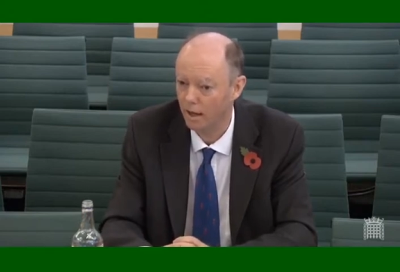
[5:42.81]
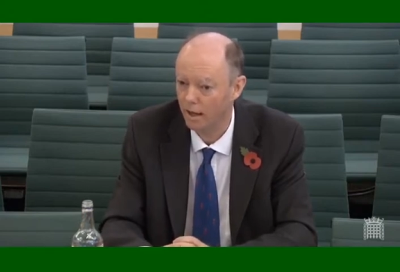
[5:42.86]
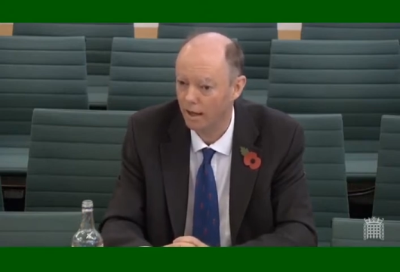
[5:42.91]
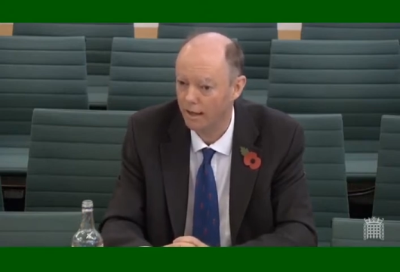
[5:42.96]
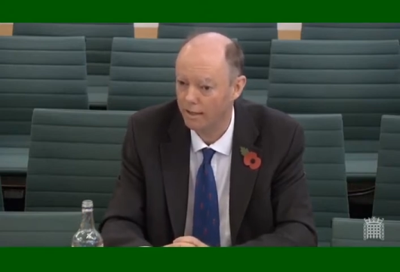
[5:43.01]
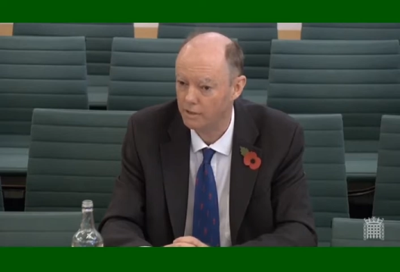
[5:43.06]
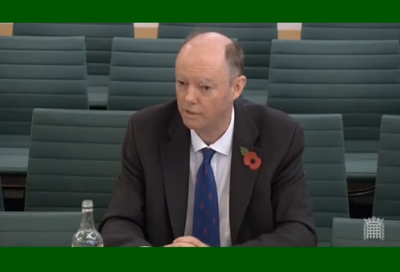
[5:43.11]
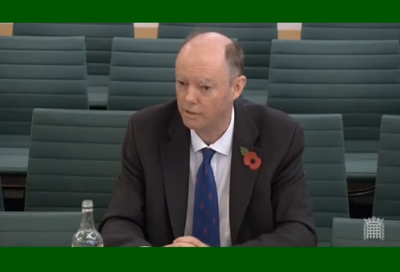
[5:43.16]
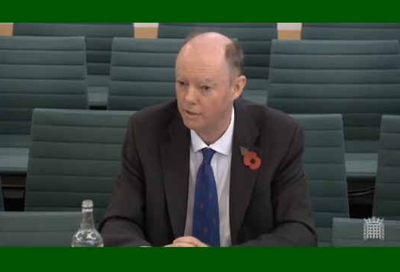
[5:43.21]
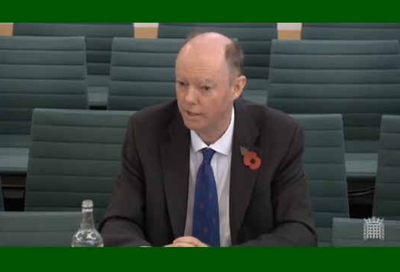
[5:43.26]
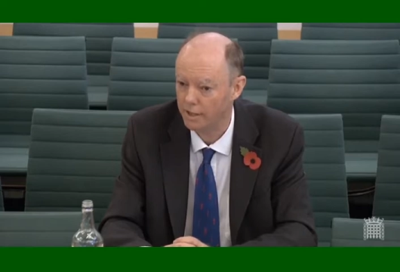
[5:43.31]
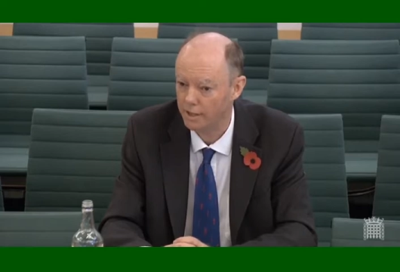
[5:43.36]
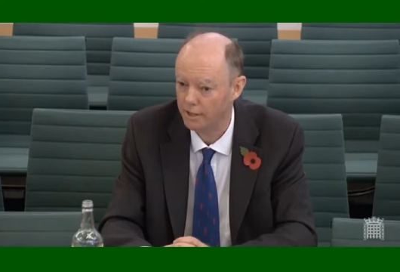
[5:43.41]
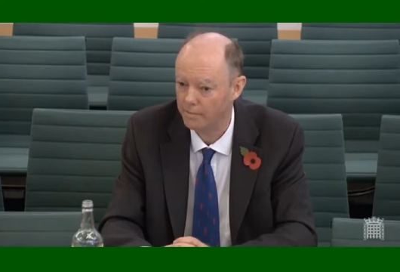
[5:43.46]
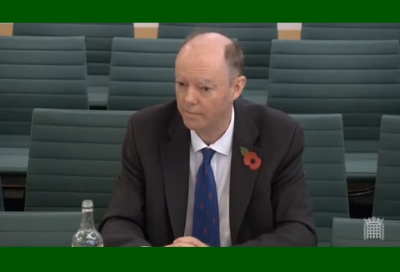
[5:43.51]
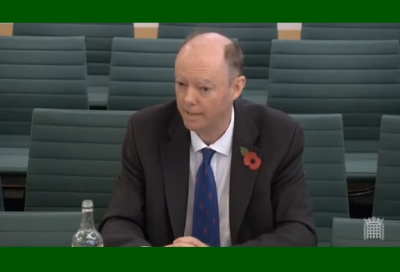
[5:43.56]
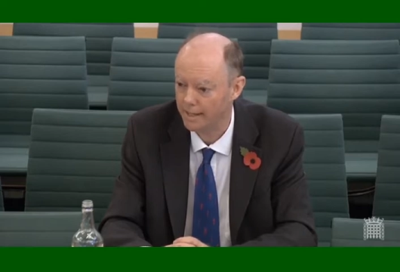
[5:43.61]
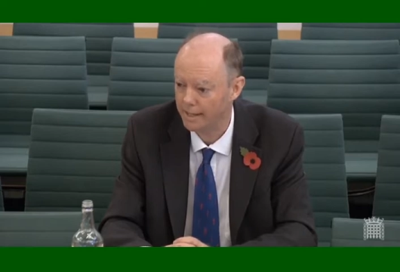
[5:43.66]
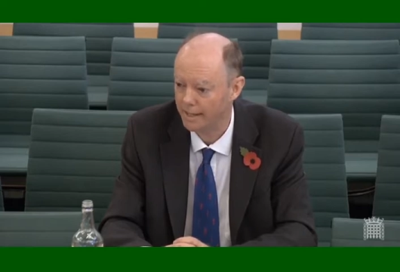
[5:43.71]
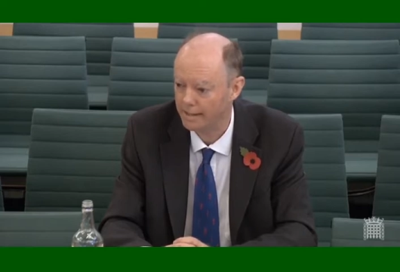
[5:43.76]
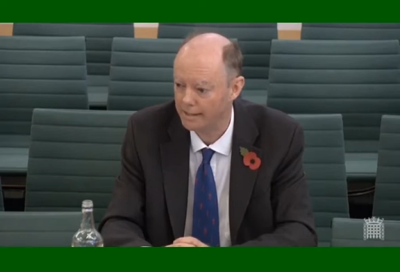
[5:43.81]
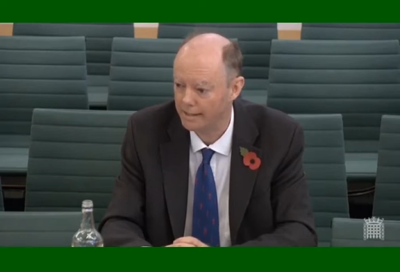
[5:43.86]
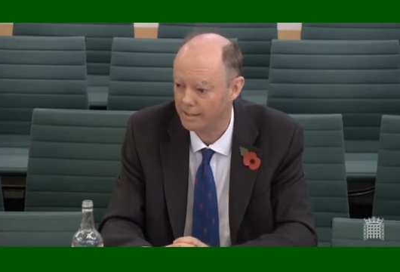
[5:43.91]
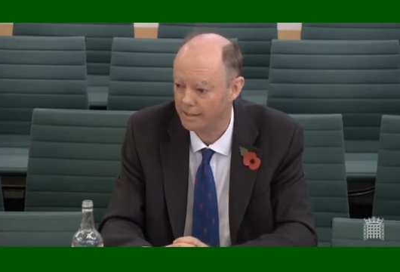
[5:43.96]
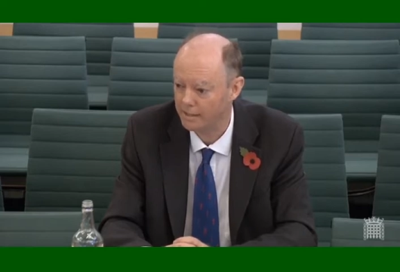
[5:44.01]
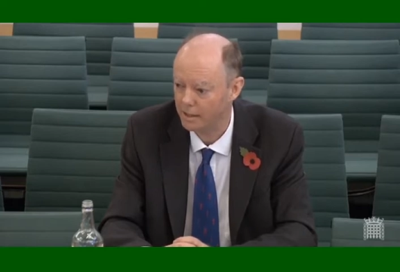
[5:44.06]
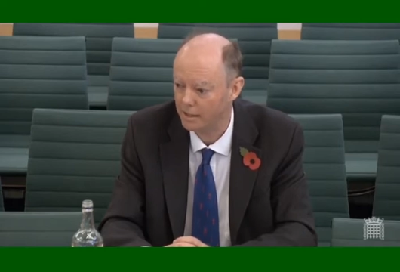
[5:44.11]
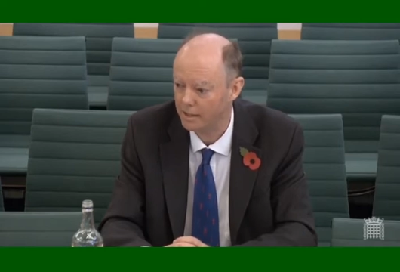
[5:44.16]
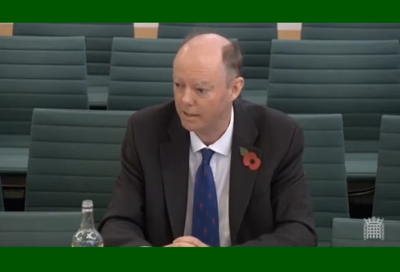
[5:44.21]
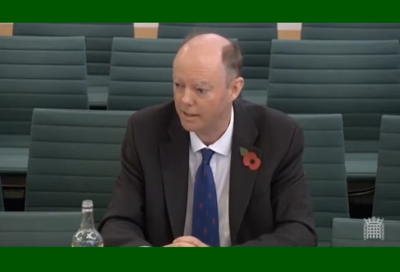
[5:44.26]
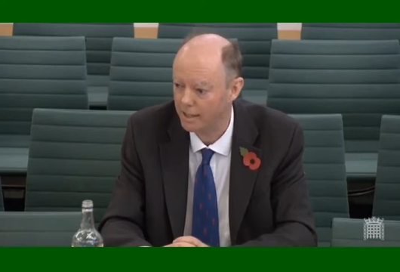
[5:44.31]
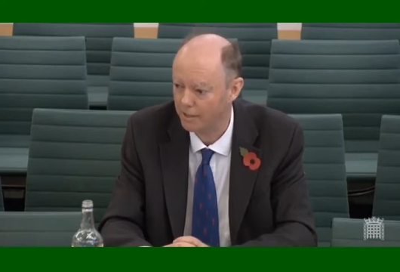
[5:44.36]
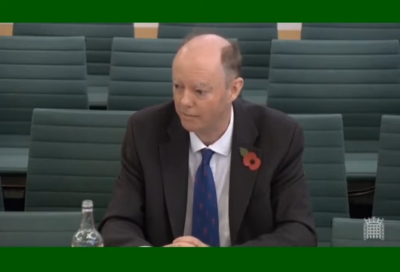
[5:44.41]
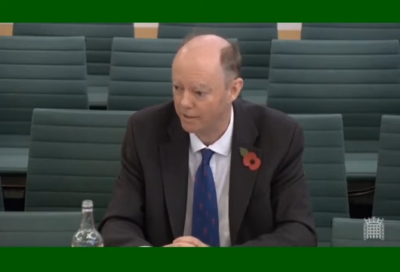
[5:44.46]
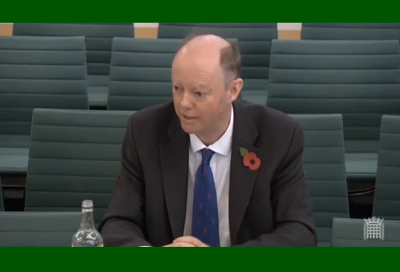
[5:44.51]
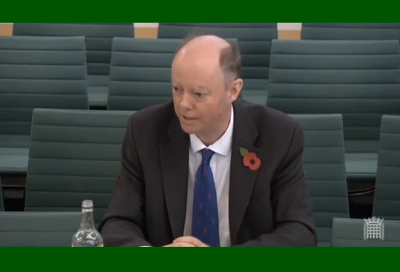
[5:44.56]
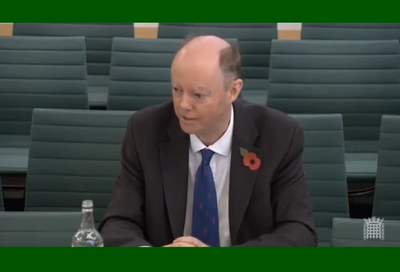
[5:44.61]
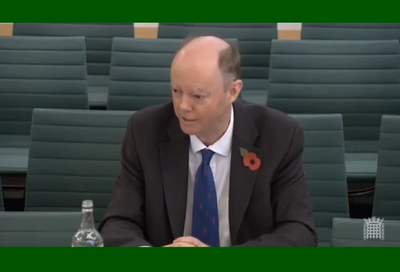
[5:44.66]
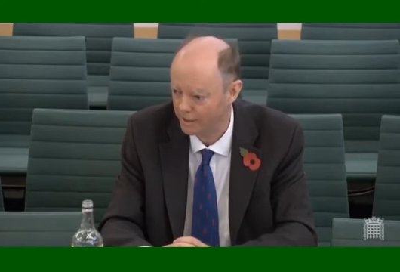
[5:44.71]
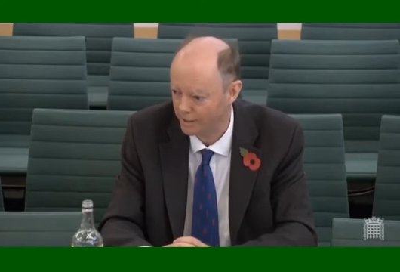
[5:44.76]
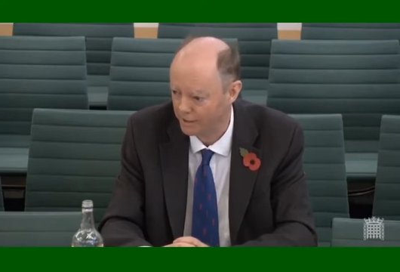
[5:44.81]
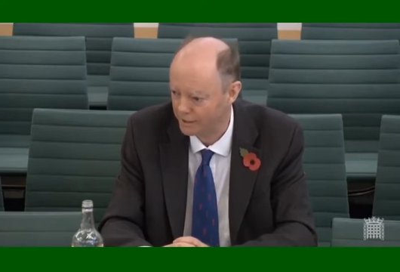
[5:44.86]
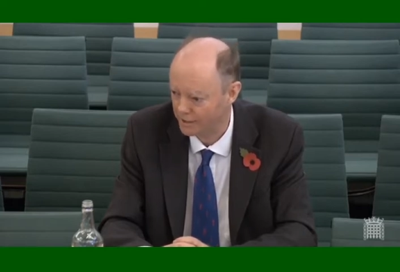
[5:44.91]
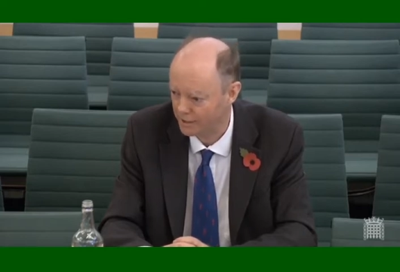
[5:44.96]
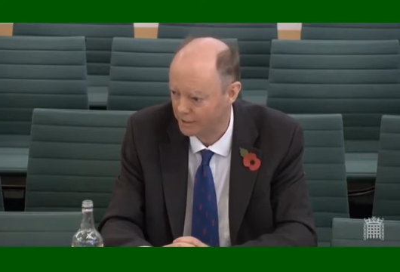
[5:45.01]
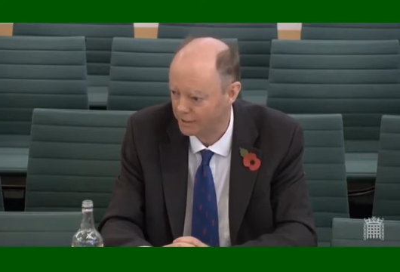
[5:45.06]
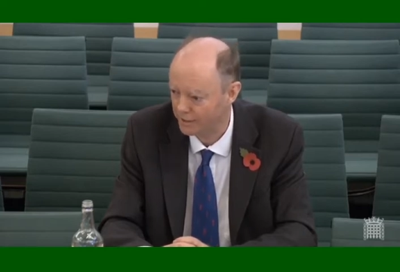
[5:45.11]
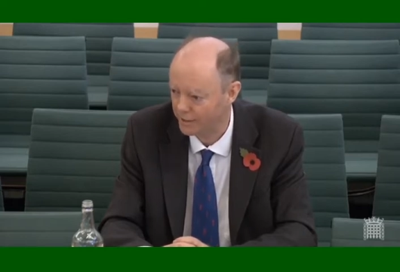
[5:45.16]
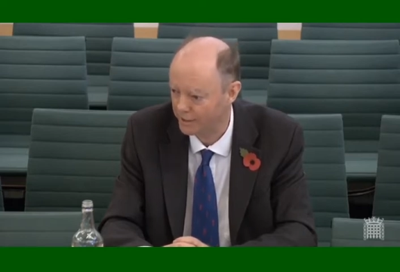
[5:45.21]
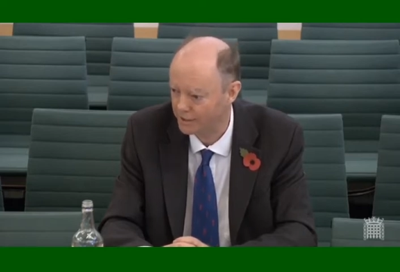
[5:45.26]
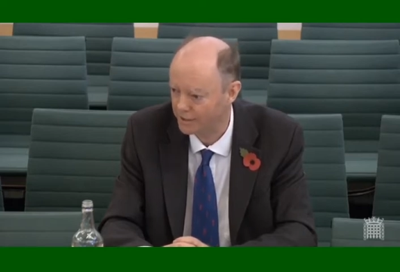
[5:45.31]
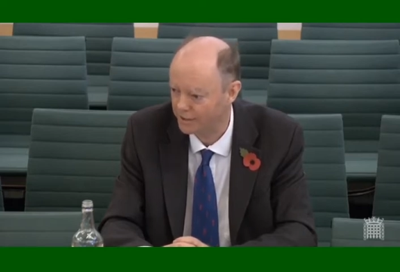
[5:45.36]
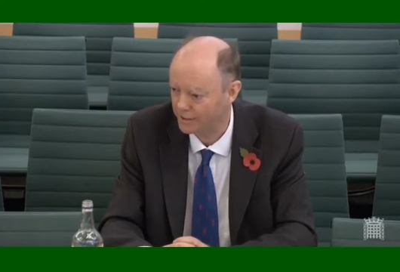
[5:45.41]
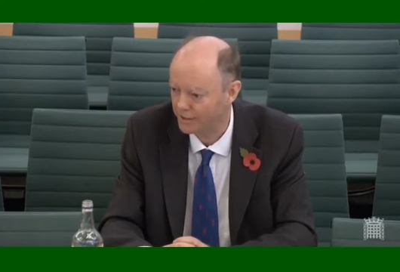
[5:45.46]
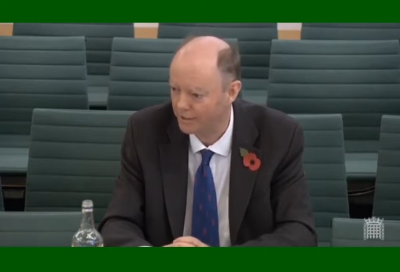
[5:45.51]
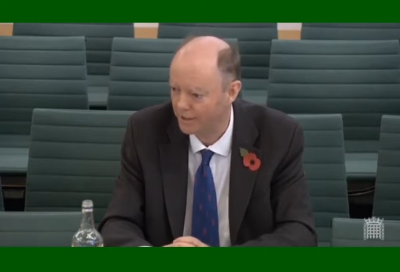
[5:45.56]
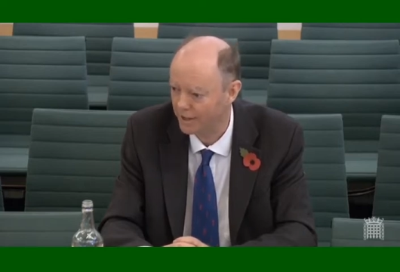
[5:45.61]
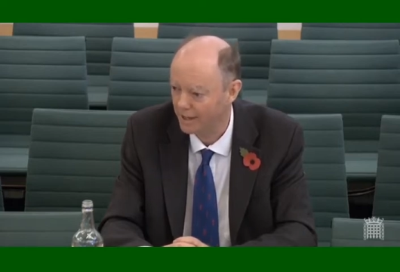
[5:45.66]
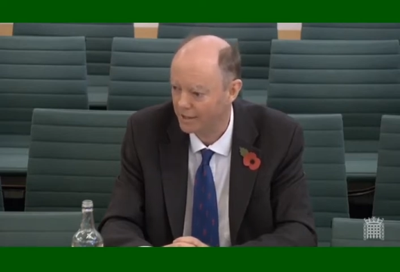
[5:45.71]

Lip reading: strikes me as an entirely realistic situation.